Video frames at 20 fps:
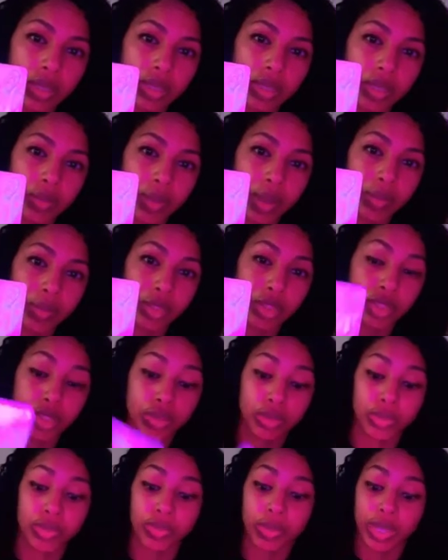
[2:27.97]
The baby
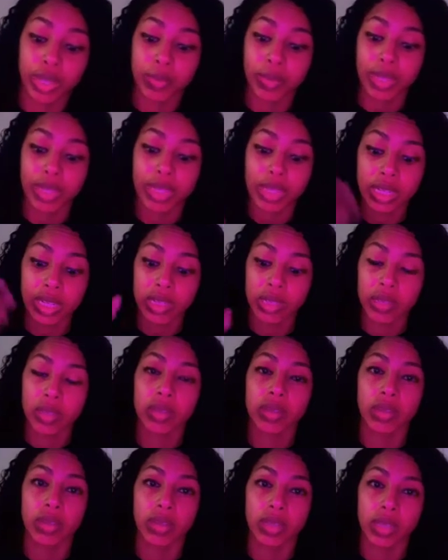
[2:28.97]
screaming
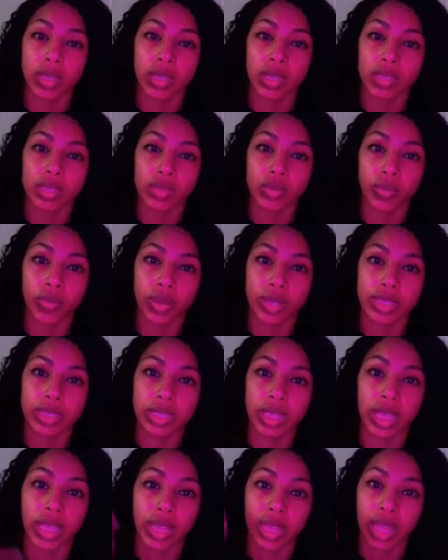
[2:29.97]
is what's
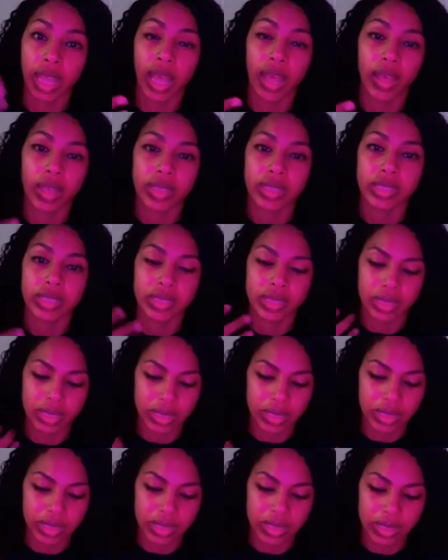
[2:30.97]
is
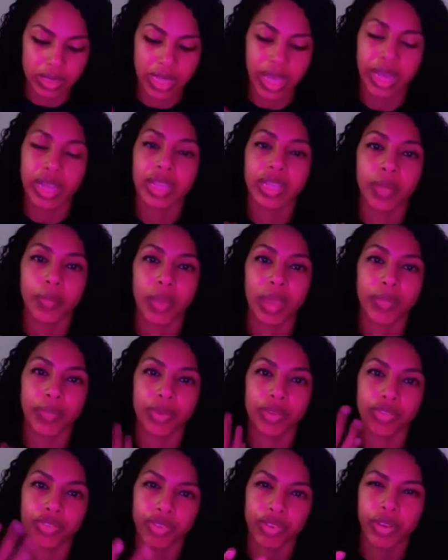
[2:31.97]
setting the
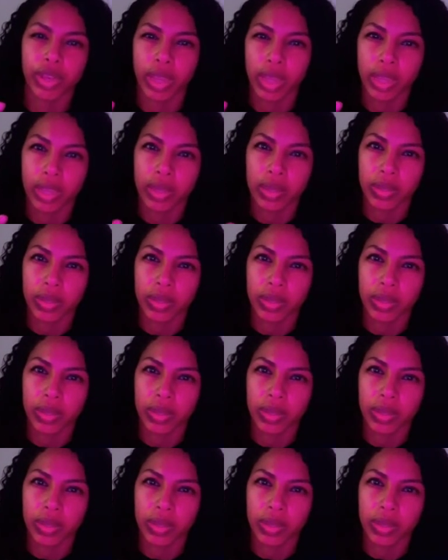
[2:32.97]
baby free.